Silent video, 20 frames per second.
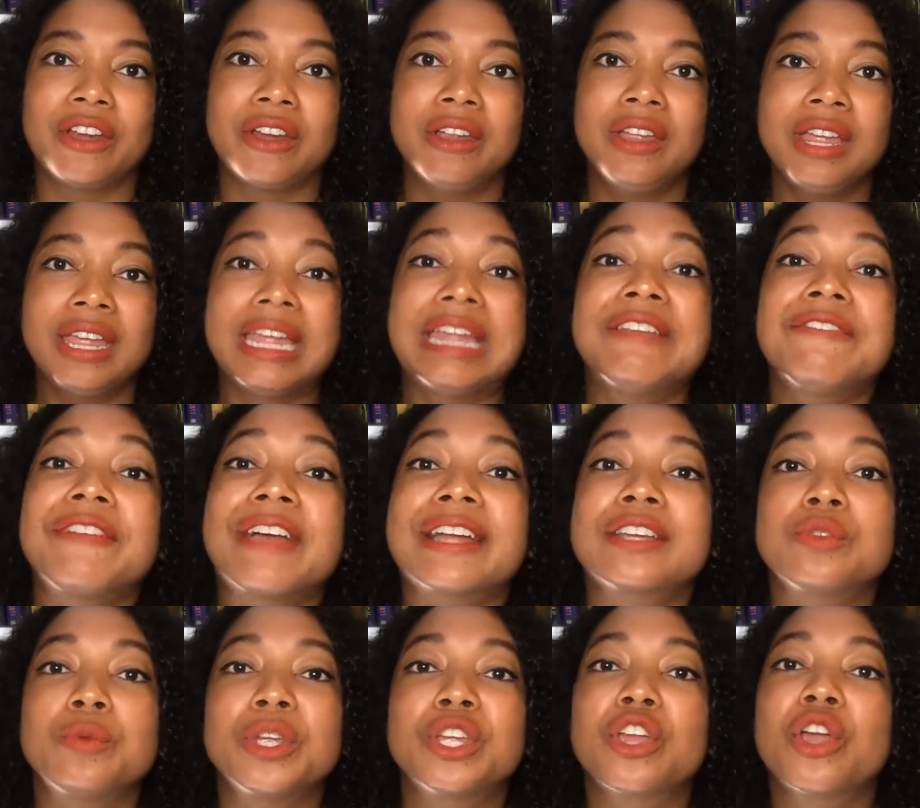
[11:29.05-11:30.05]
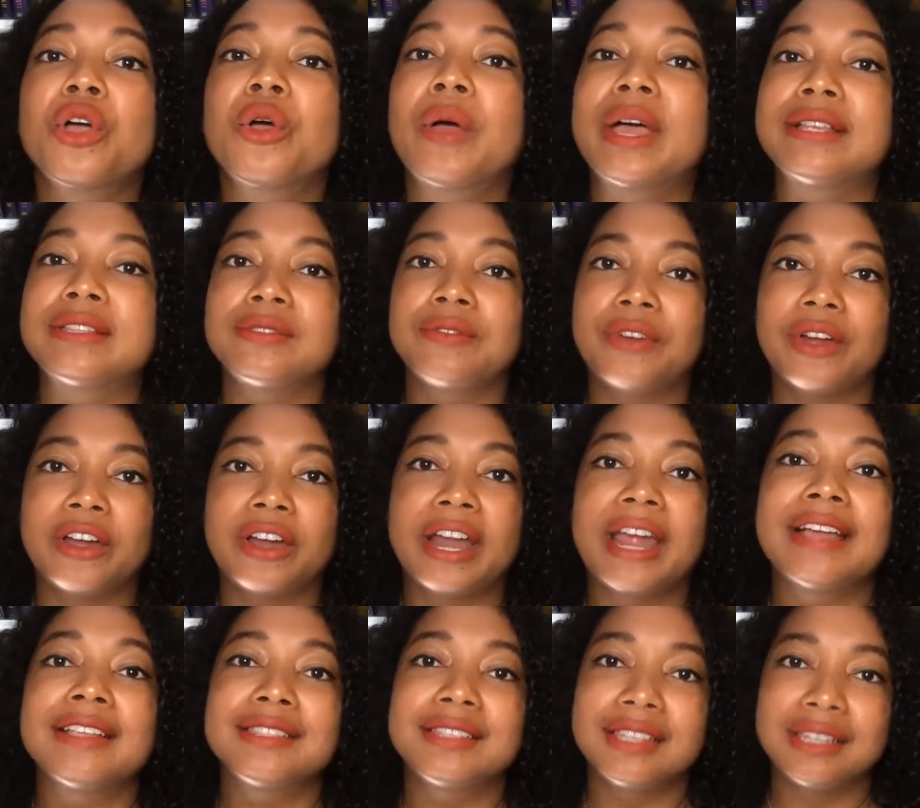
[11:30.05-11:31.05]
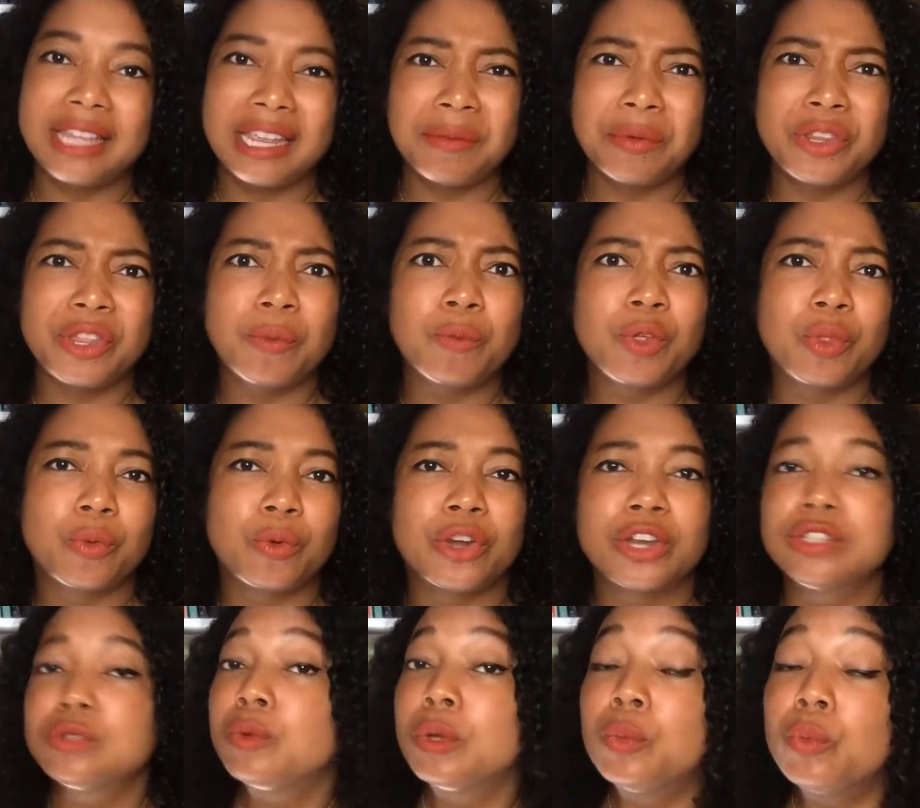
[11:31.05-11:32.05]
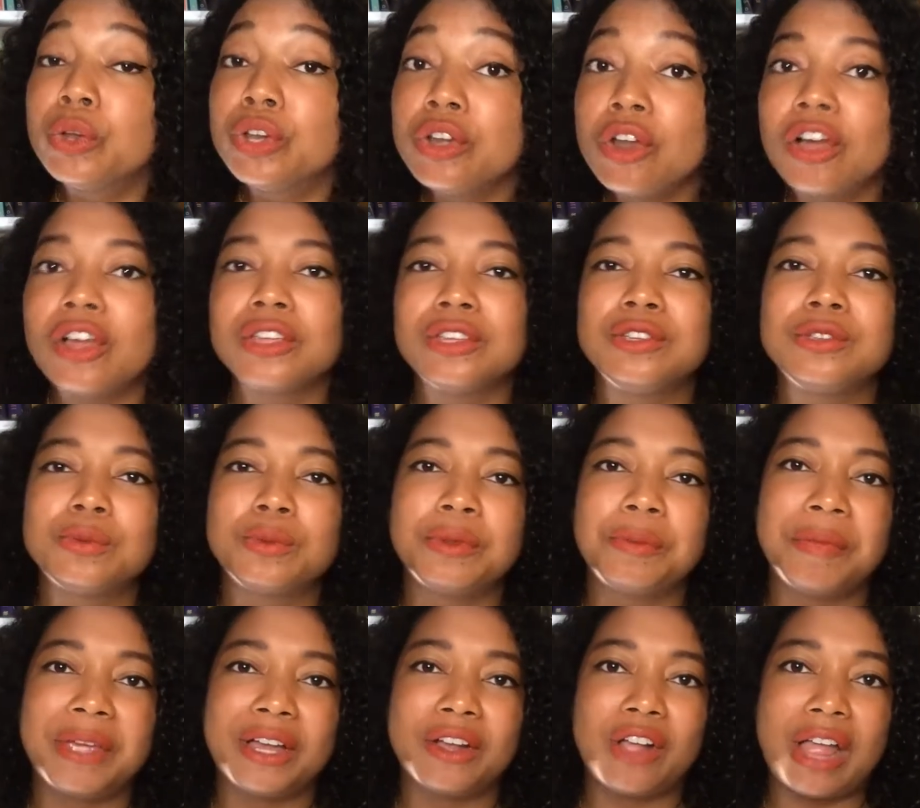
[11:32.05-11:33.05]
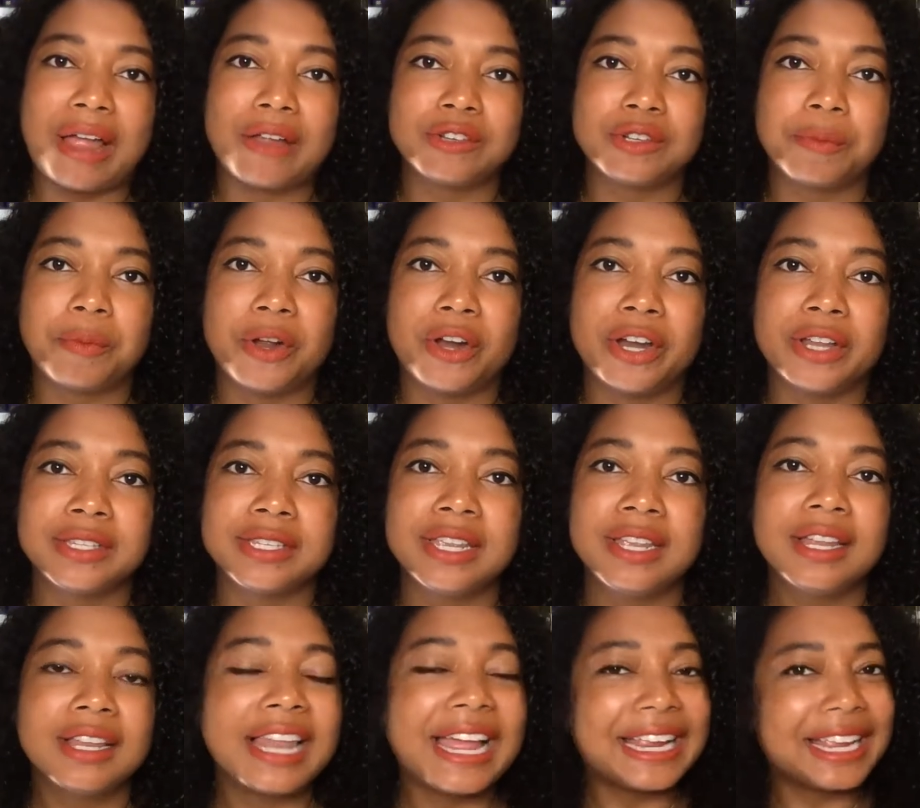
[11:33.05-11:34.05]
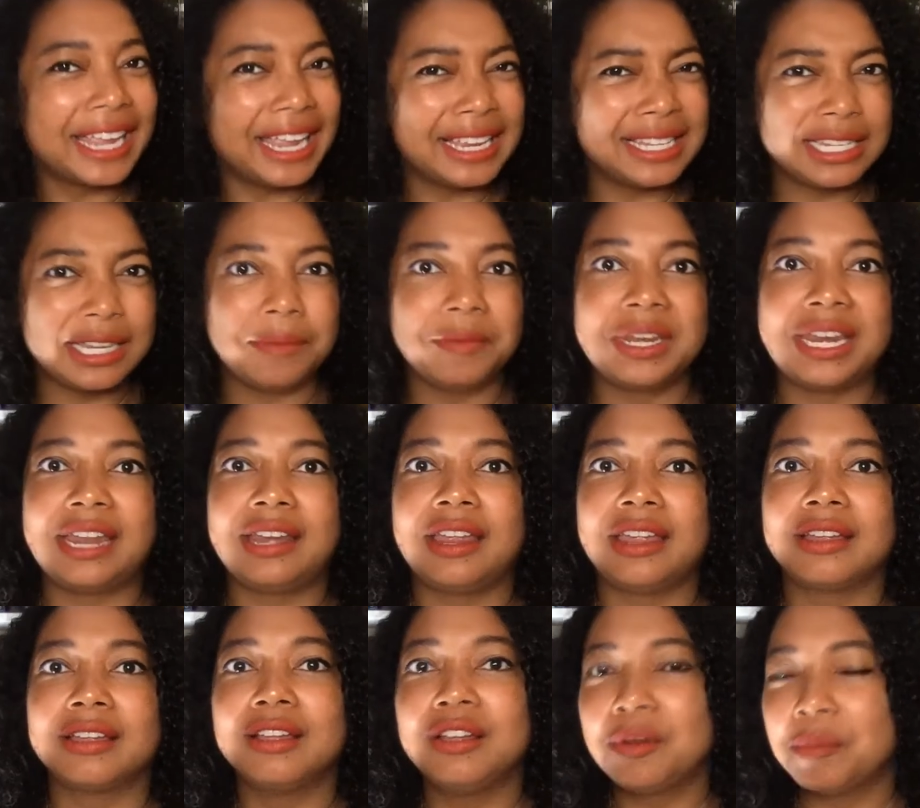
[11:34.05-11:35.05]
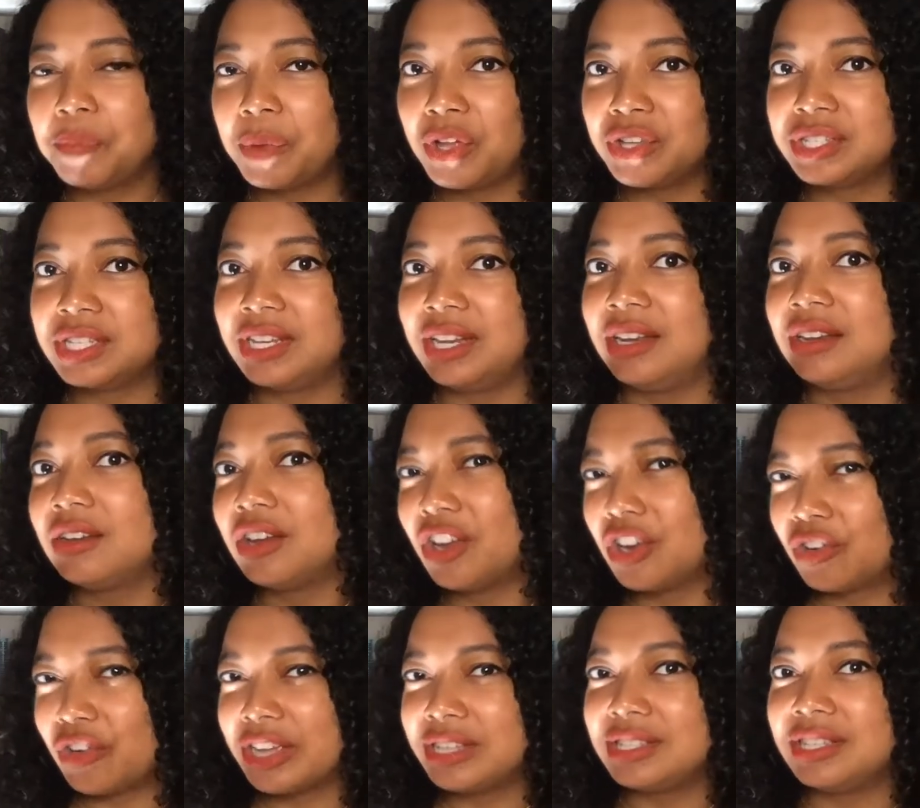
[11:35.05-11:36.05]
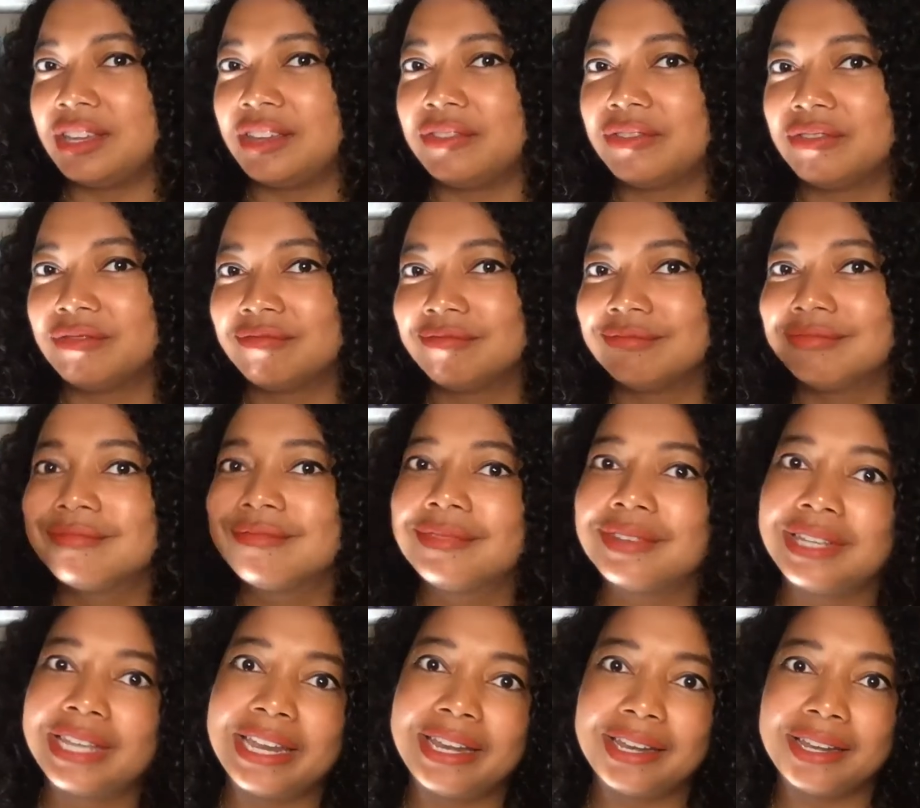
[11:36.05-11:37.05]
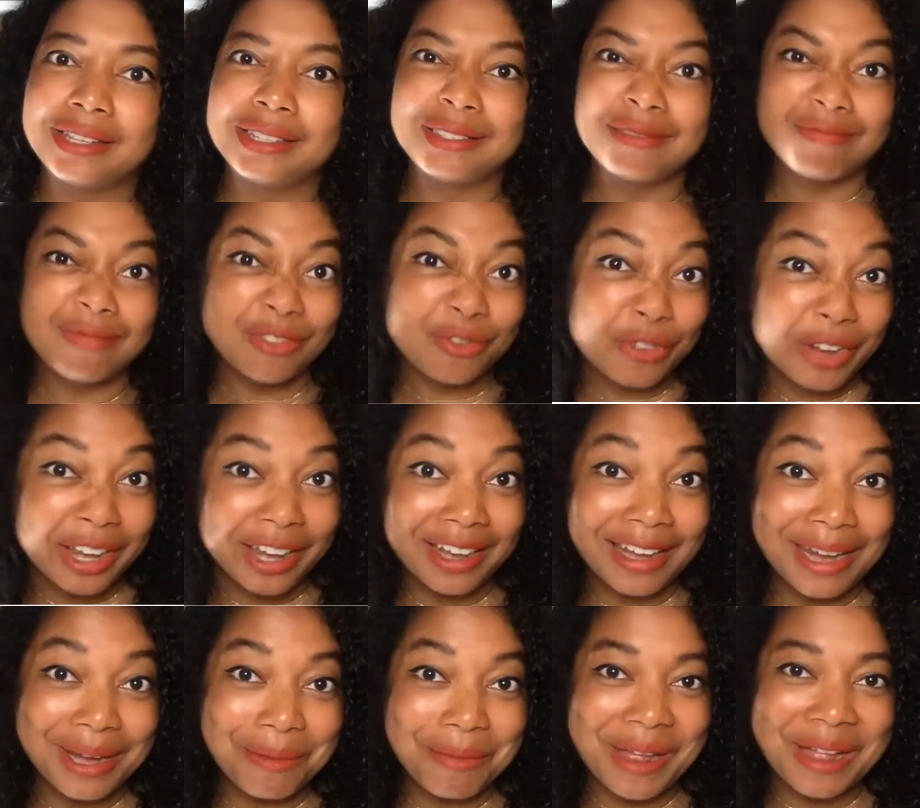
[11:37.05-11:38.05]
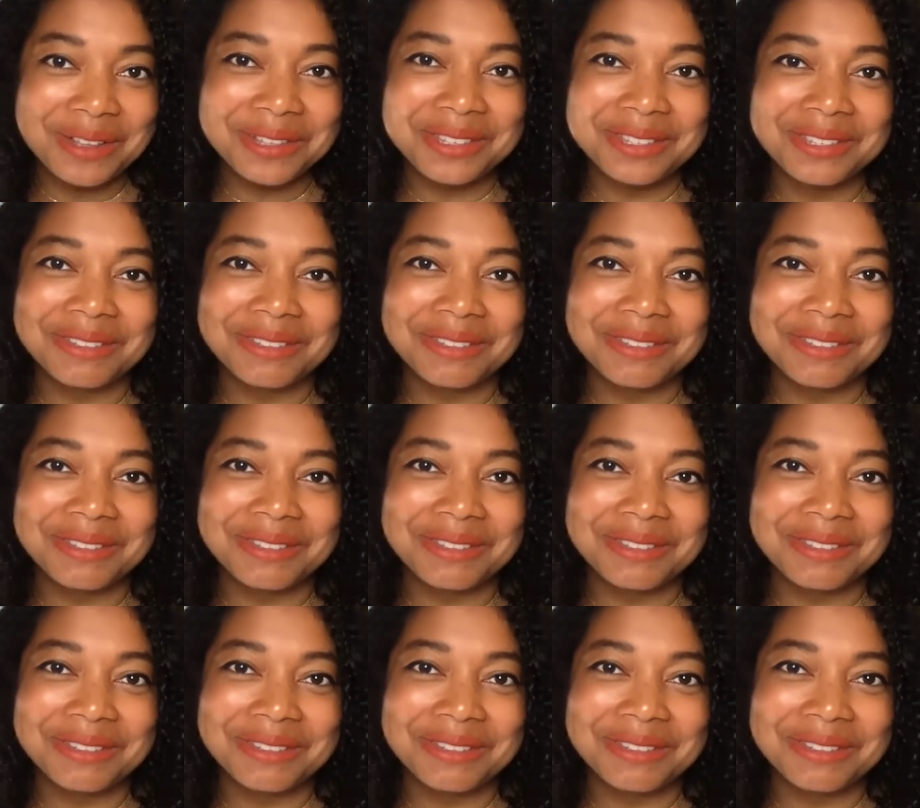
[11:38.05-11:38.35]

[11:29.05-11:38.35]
In fact, we go as far as to label them with words we would not use with male counterparts, like intimidating, bossy, aggressive. Ladies, ringing any bells?